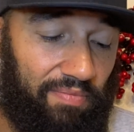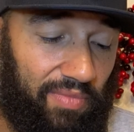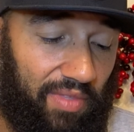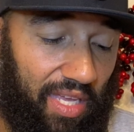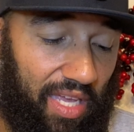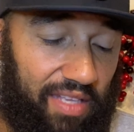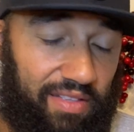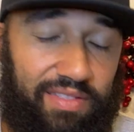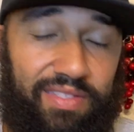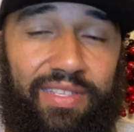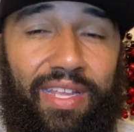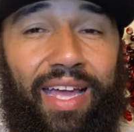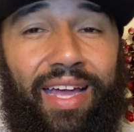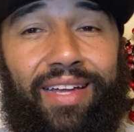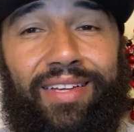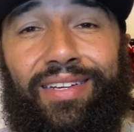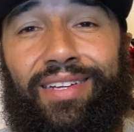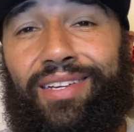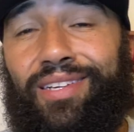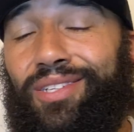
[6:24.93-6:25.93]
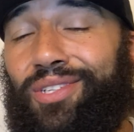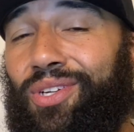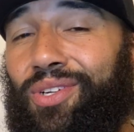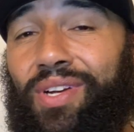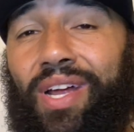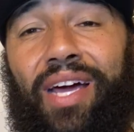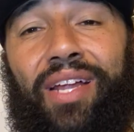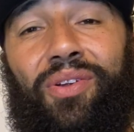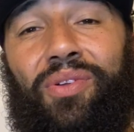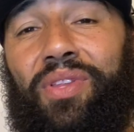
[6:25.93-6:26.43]
Instead, you're
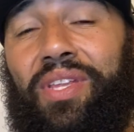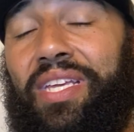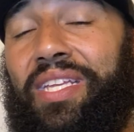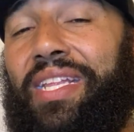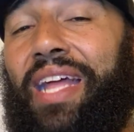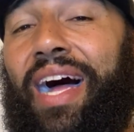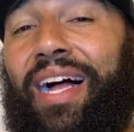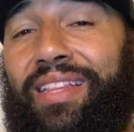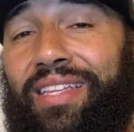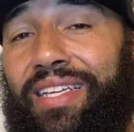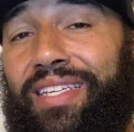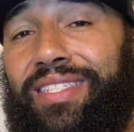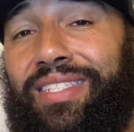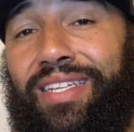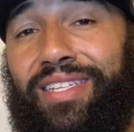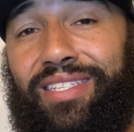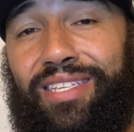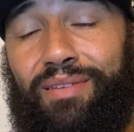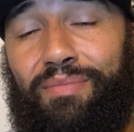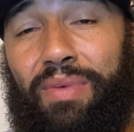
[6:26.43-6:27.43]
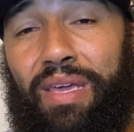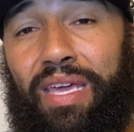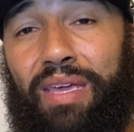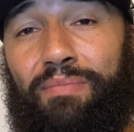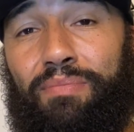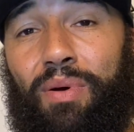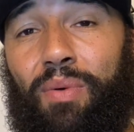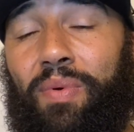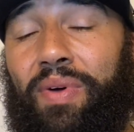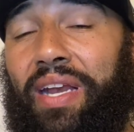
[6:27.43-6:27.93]
not only not listening to me,
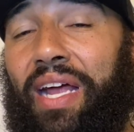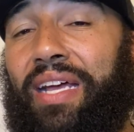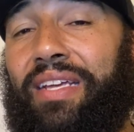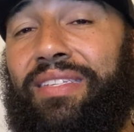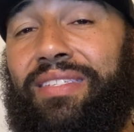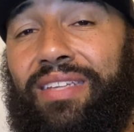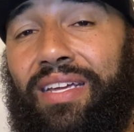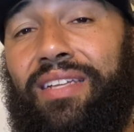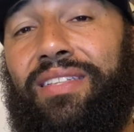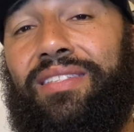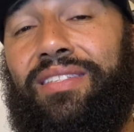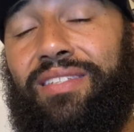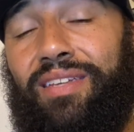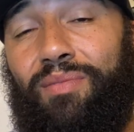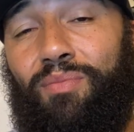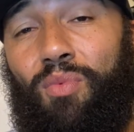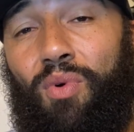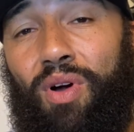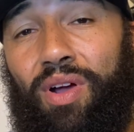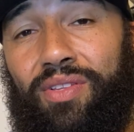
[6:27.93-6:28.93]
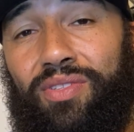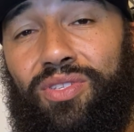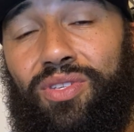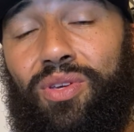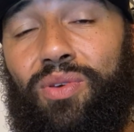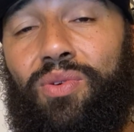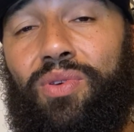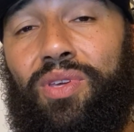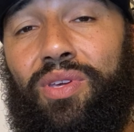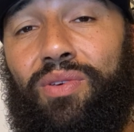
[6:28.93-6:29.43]
but when I send someone
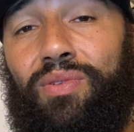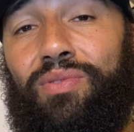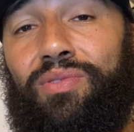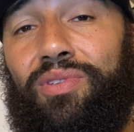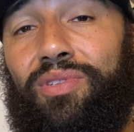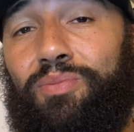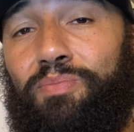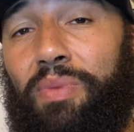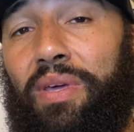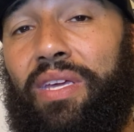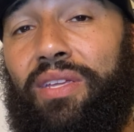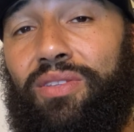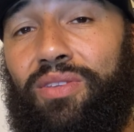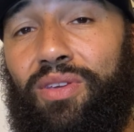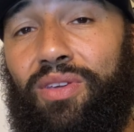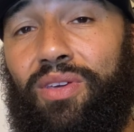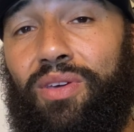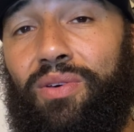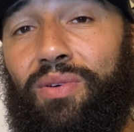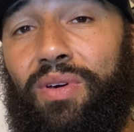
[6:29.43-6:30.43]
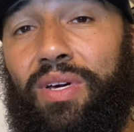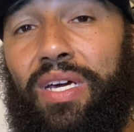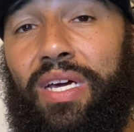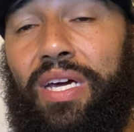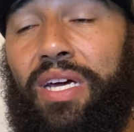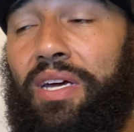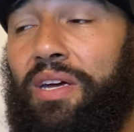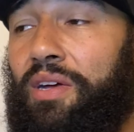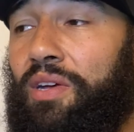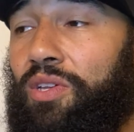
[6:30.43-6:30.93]
to you to speak to you,
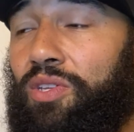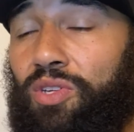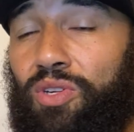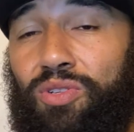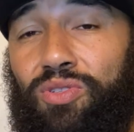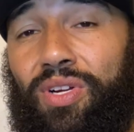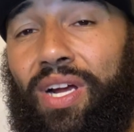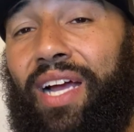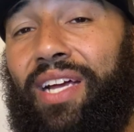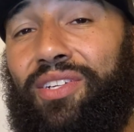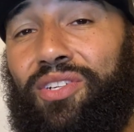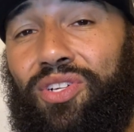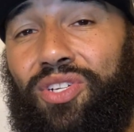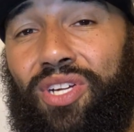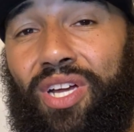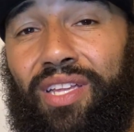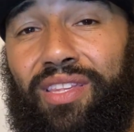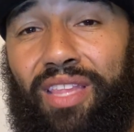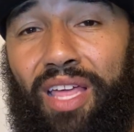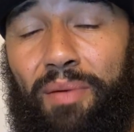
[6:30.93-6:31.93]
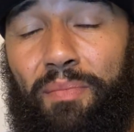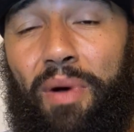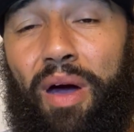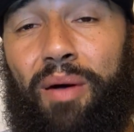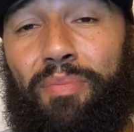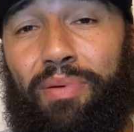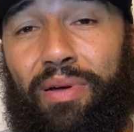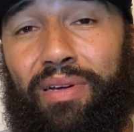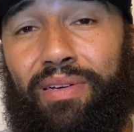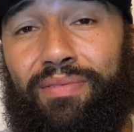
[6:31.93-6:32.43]
you're trying to shut them
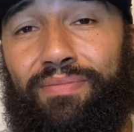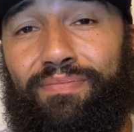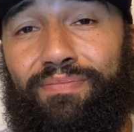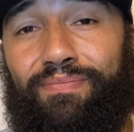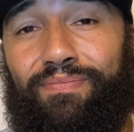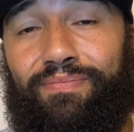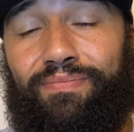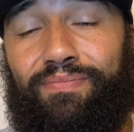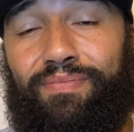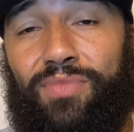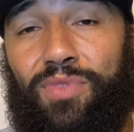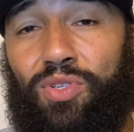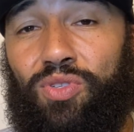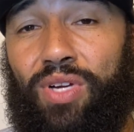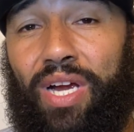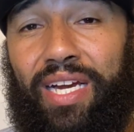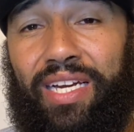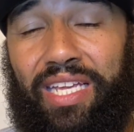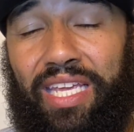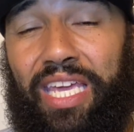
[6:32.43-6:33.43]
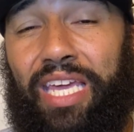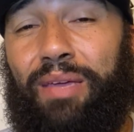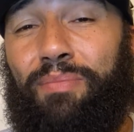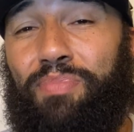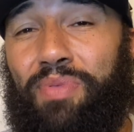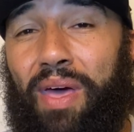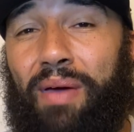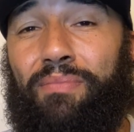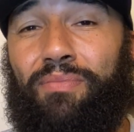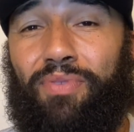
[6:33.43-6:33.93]
up. You're trying to keep
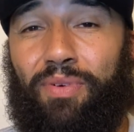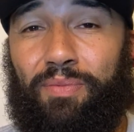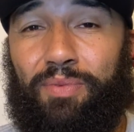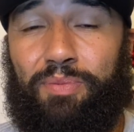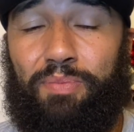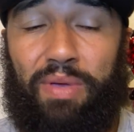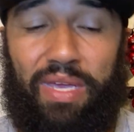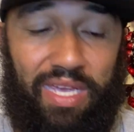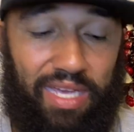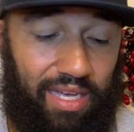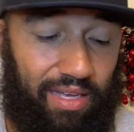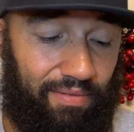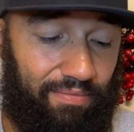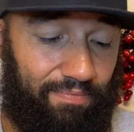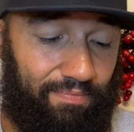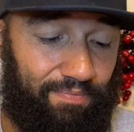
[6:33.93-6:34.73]
them from speaking.